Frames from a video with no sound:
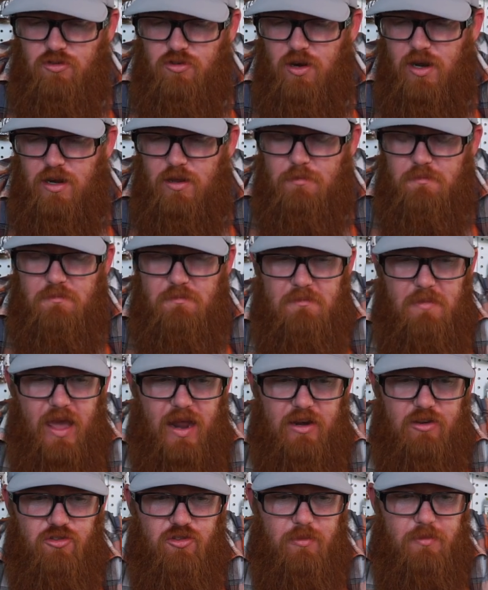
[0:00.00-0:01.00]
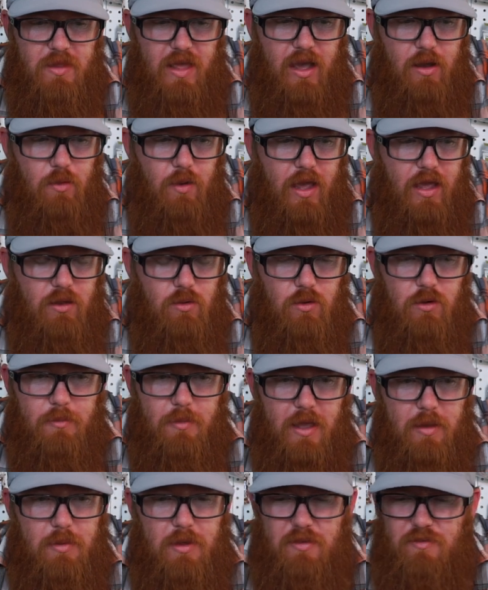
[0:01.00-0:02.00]
try to manage them that way, or
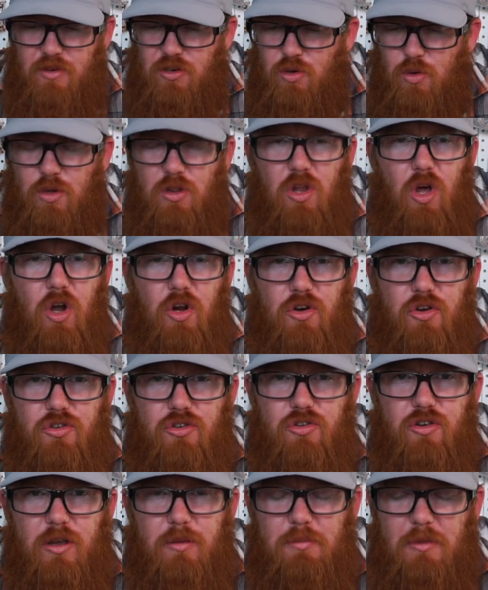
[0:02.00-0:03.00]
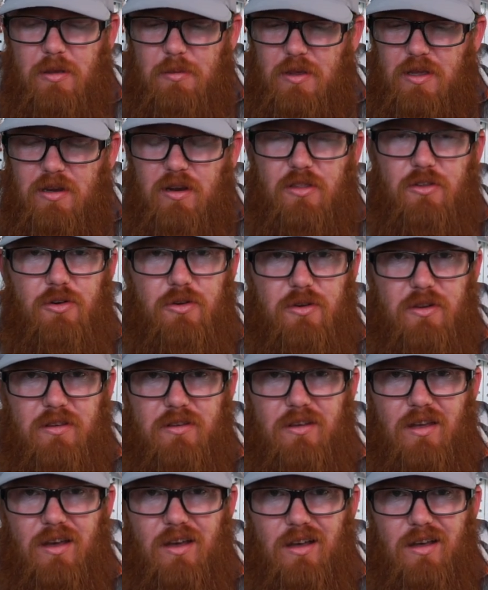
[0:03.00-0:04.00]
maybe even do a longer trip, maybe another
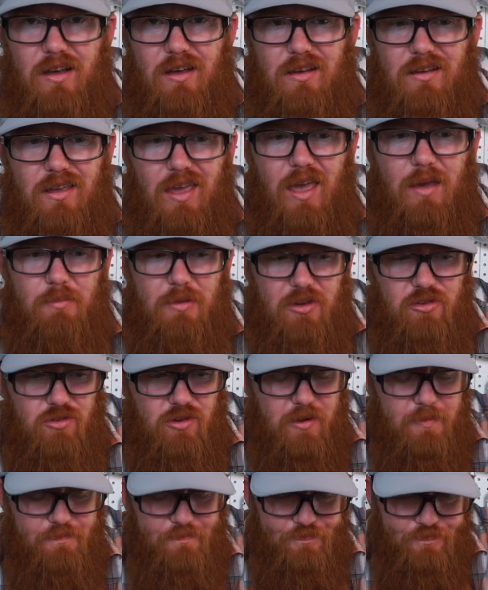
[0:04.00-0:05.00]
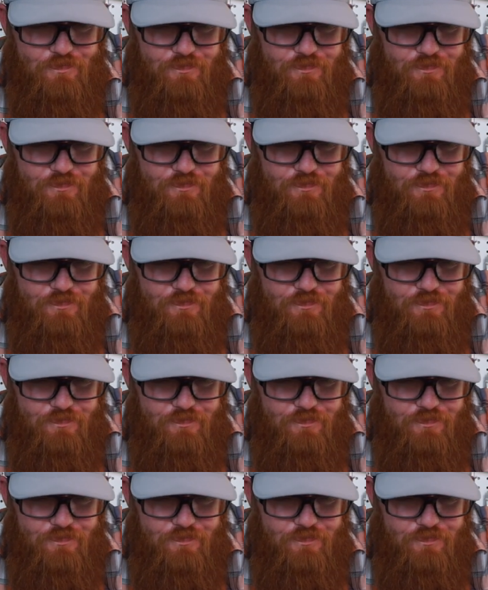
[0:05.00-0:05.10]
uh, camping trip,